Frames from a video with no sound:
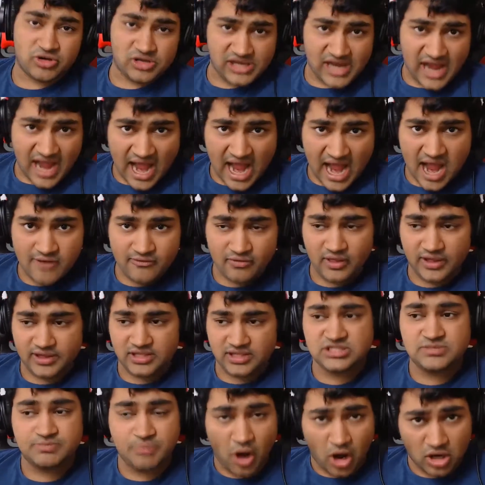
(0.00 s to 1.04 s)
already have
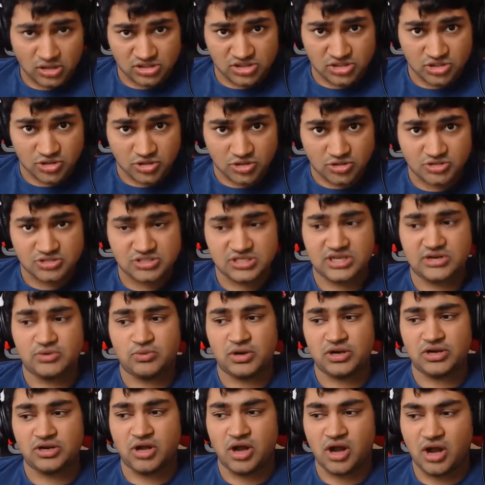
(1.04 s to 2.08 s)
like sponsors and
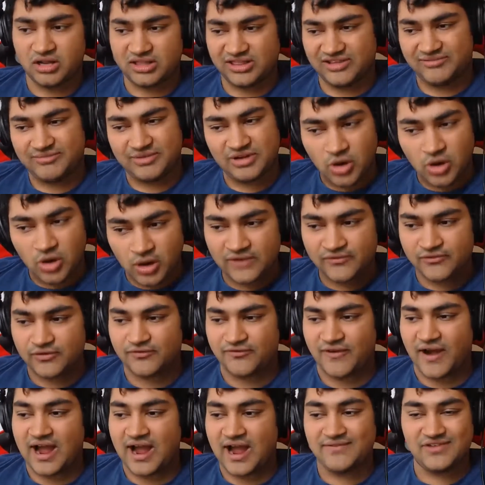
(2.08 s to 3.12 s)
whatnot. They've been going
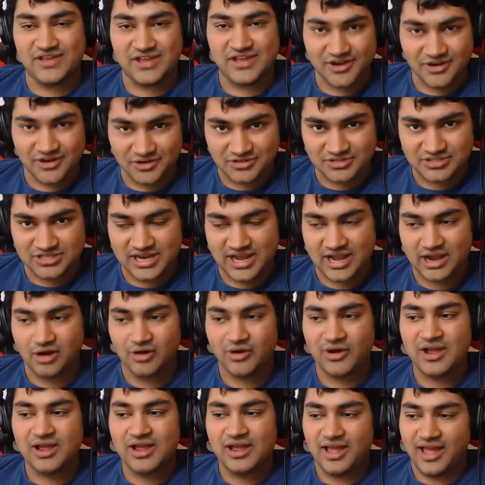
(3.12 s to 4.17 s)
for 5 years
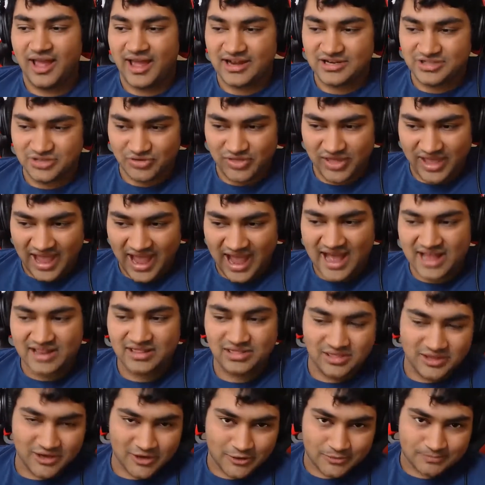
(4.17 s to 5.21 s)
now. And so they
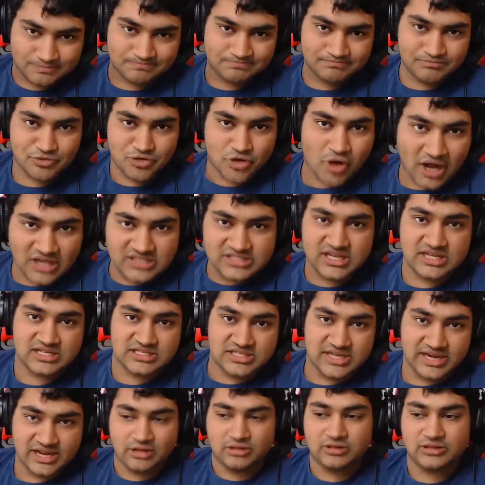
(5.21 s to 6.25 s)
had their
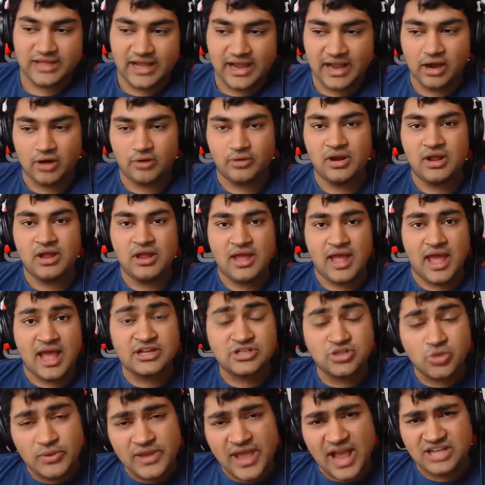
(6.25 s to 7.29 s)
process nailed down.
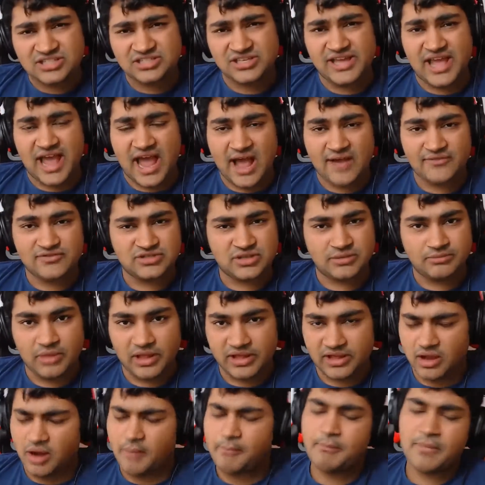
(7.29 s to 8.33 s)
And so we actually have some
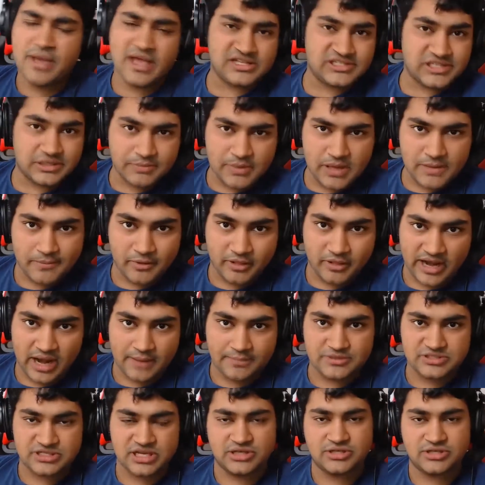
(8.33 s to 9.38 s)
like amazing people
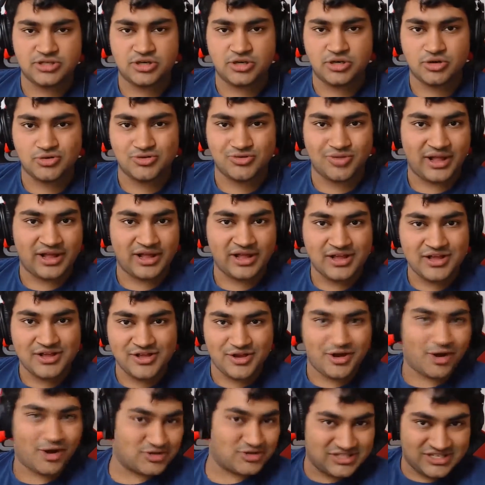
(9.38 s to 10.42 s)
at Epicenter who like
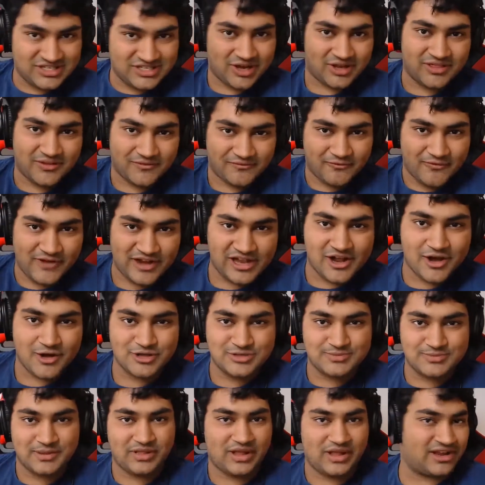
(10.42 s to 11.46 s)
you don't see on the
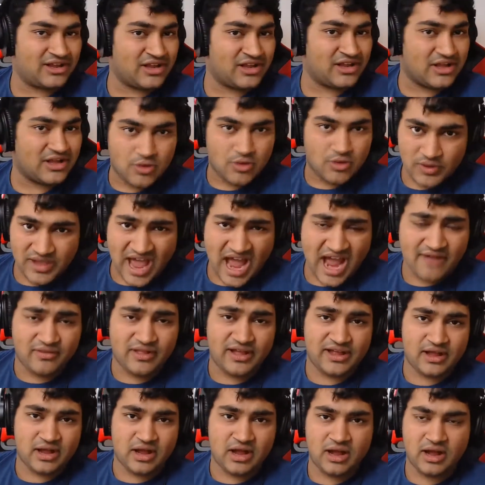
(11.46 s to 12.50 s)
videos, but like we have
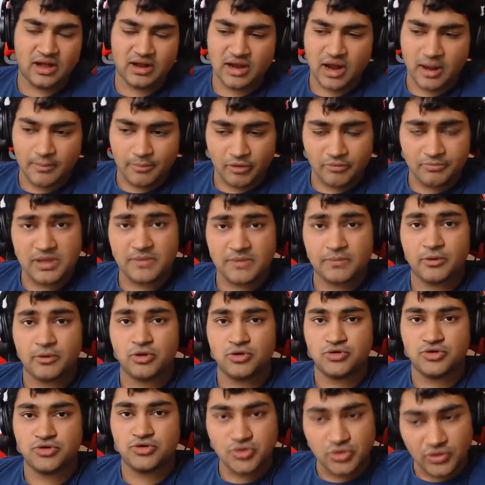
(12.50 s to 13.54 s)
like a couple of
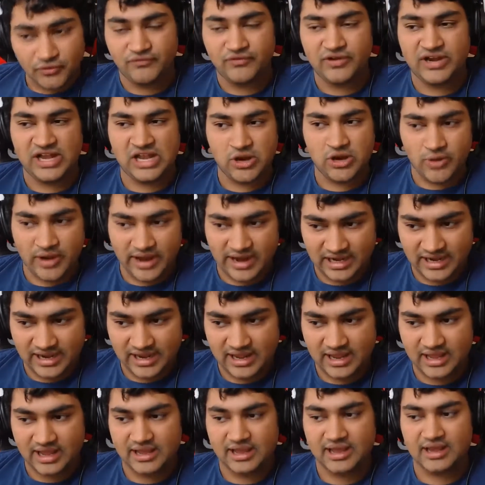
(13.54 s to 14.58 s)
people who do the video
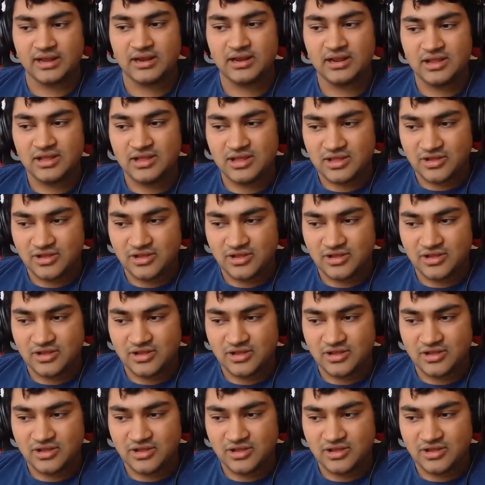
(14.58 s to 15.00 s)
editing and